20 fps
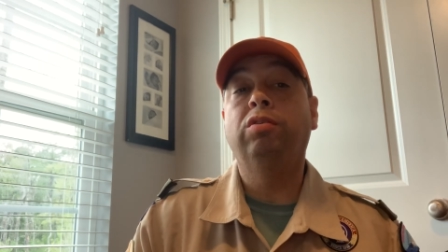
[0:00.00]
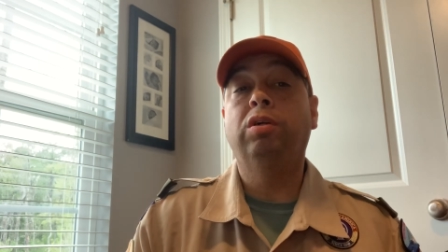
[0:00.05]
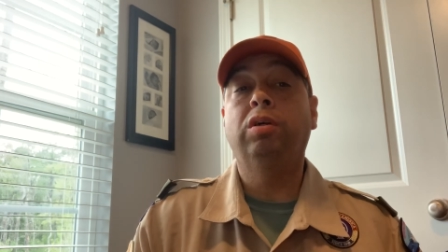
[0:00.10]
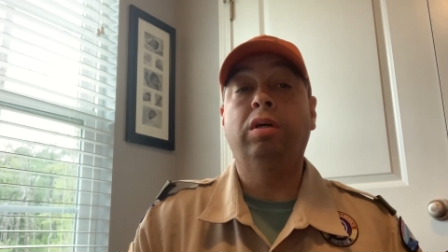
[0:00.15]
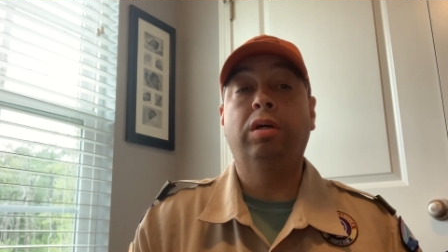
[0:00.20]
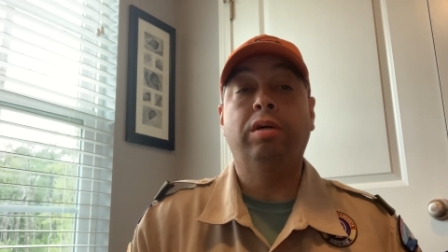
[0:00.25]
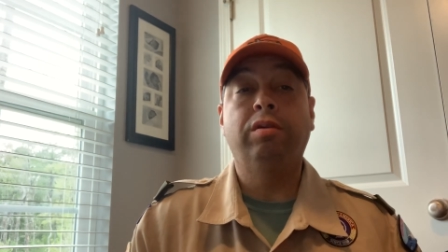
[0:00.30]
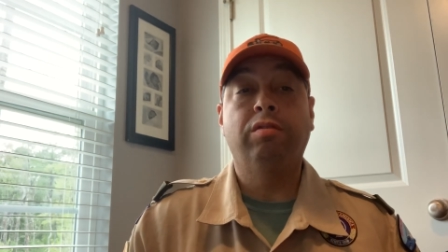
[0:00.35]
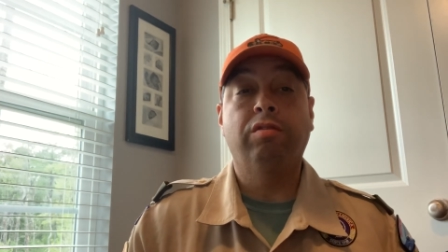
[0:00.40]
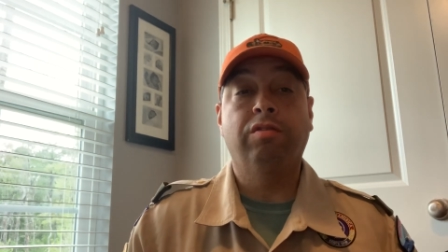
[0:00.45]
you
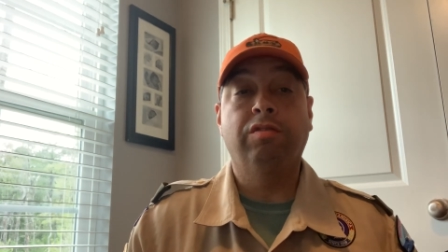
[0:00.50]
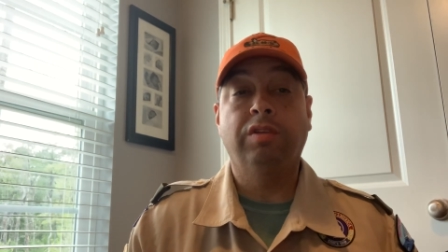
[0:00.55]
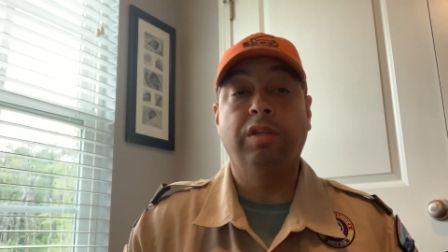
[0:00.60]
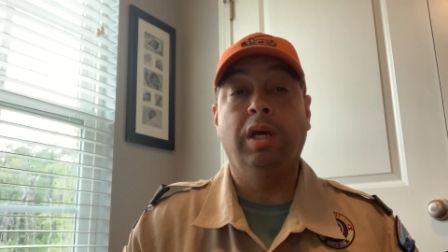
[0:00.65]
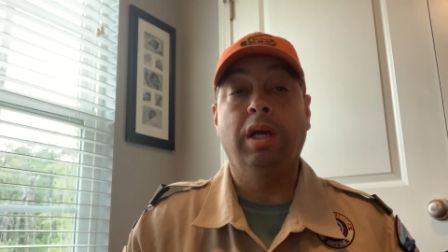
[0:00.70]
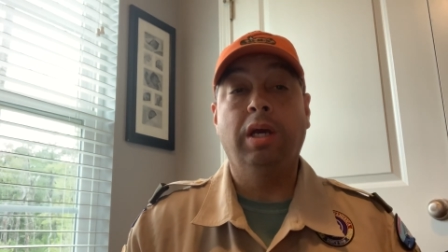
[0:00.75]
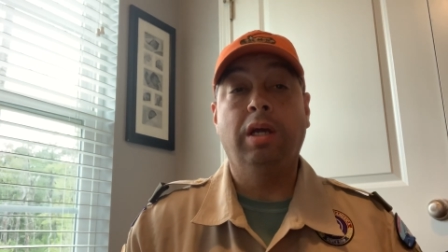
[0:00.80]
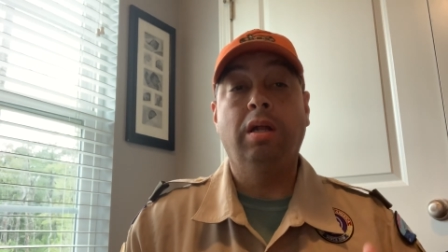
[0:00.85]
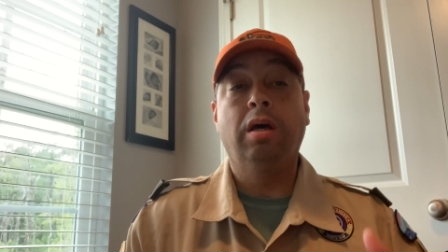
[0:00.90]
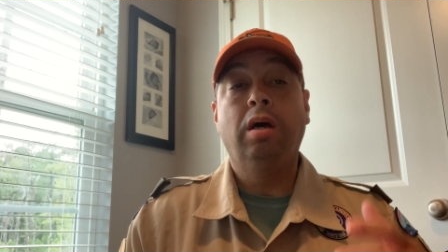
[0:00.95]
to
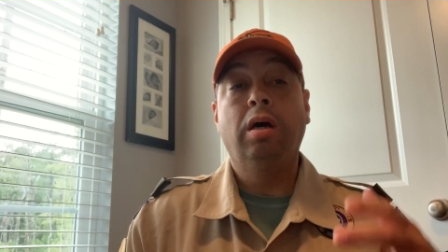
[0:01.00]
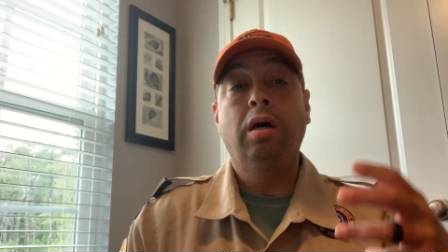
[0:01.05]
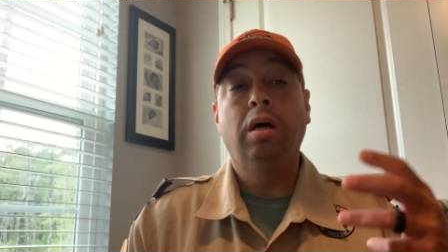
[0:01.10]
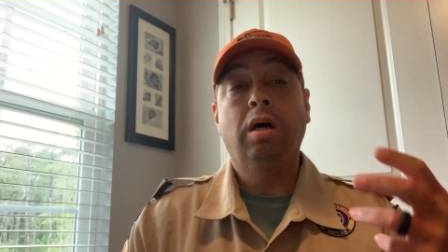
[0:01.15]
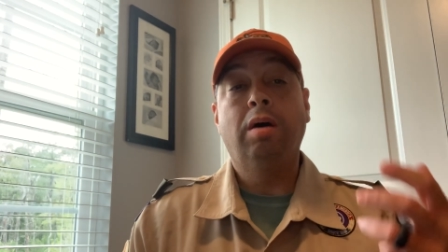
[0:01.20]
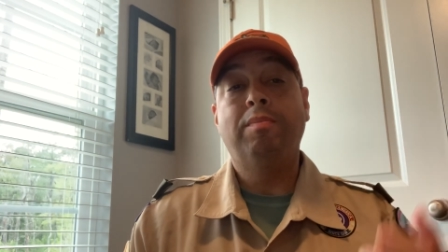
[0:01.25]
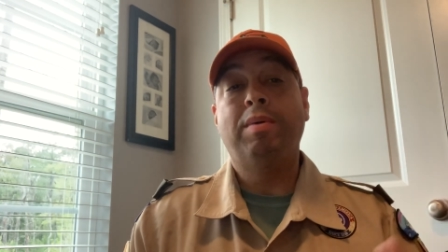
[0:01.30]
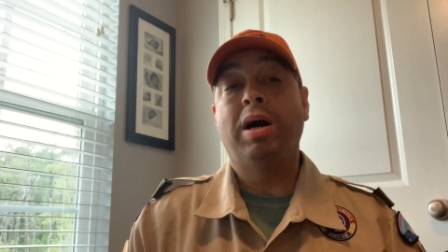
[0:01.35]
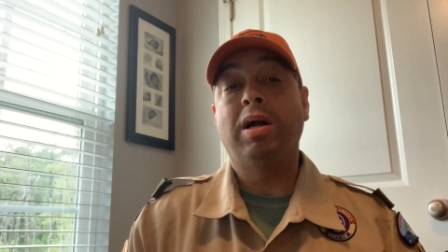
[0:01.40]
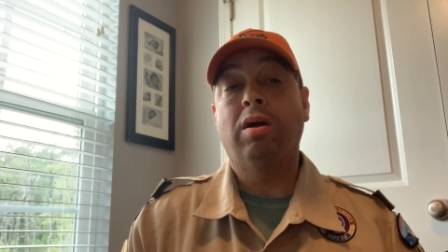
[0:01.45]
understand
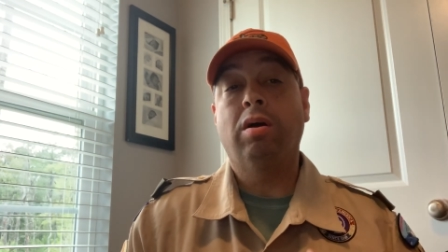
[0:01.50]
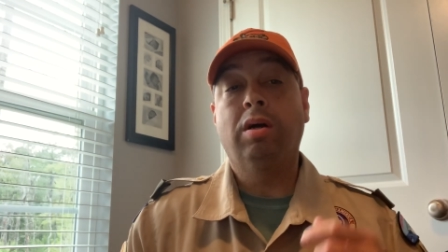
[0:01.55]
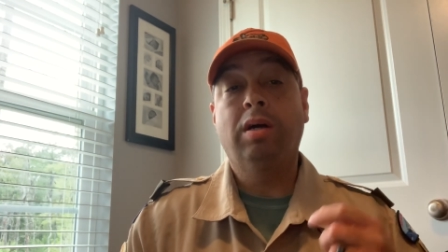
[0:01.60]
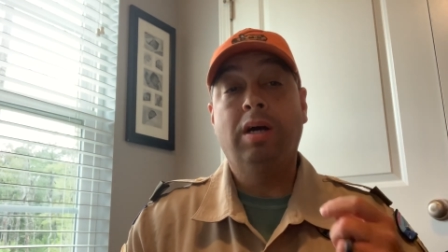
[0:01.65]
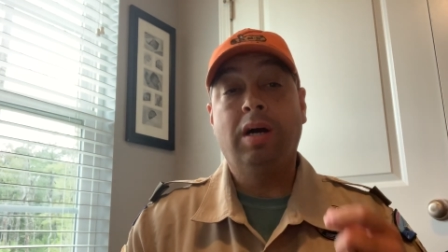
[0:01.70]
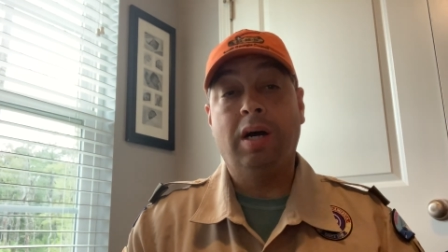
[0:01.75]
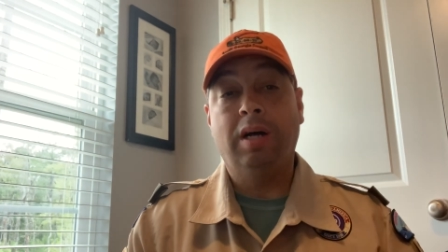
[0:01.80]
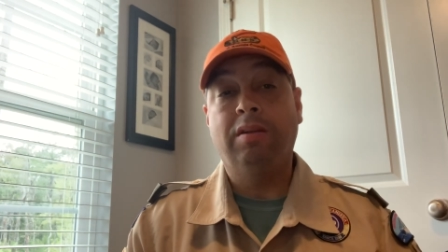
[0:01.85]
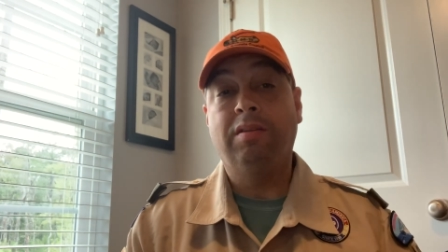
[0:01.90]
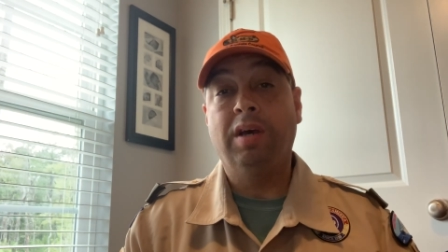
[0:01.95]
about our
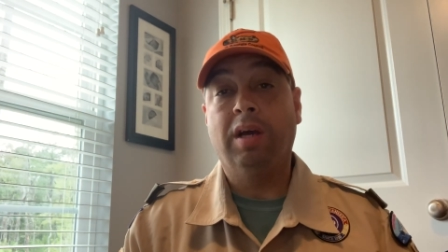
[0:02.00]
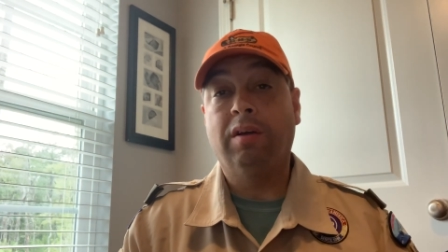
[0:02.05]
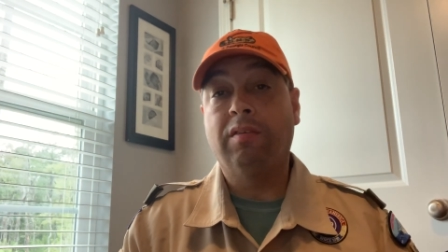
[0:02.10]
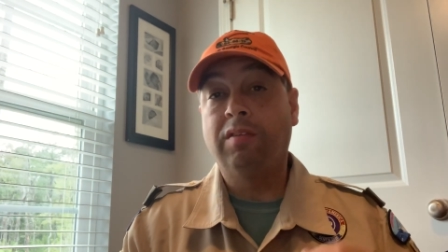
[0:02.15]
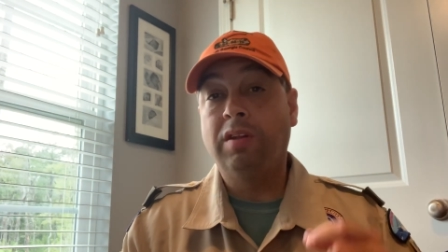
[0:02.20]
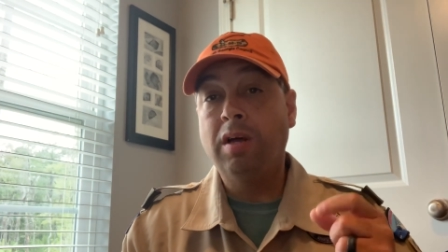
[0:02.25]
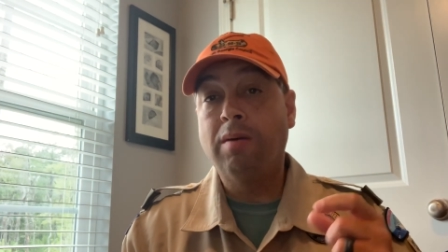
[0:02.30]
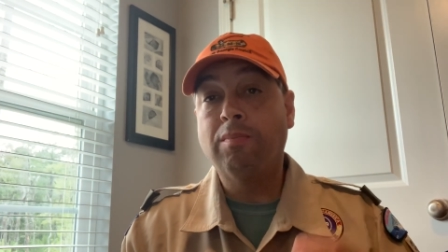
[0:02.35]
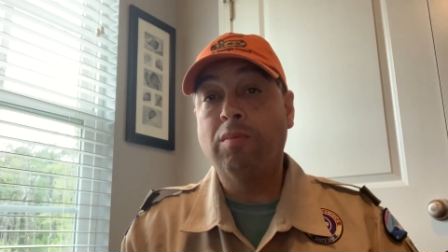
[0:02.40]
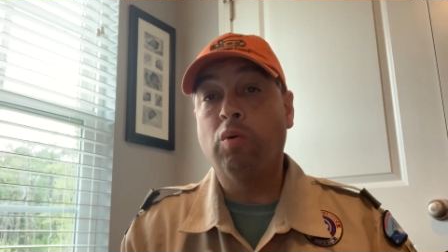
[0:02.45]

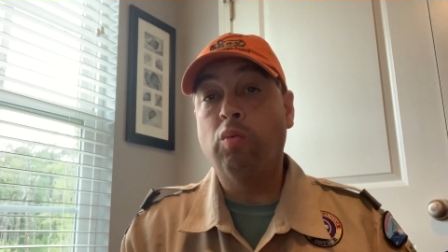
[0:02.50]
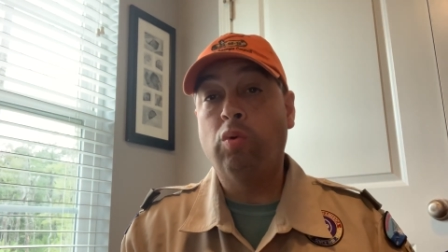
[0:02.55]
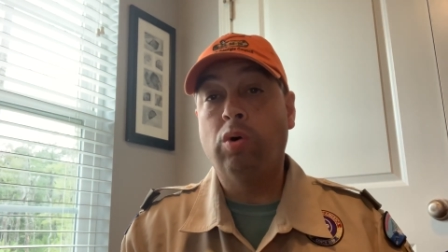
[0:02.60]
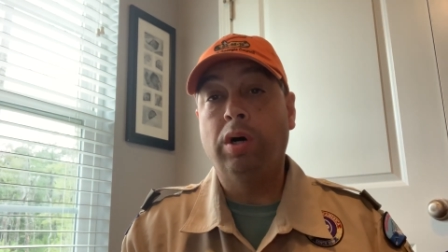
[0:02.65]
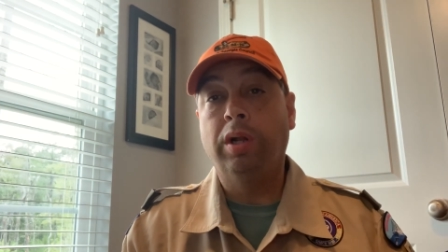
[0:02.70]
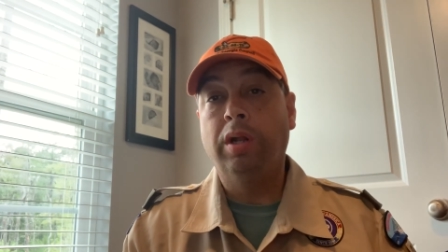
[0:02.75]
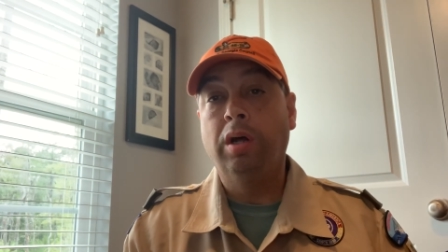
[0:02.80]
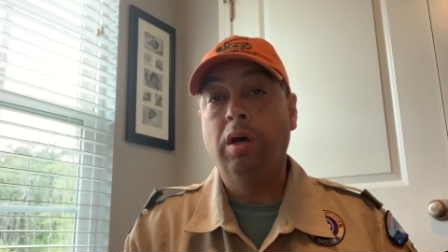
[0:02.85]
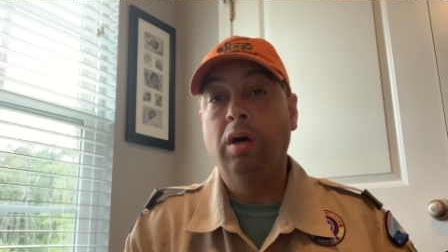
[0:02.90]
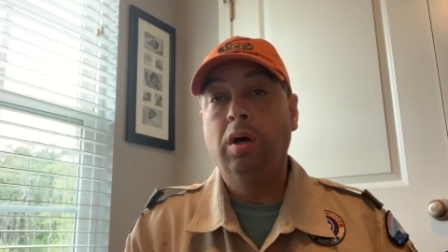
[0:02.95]
context. Number one,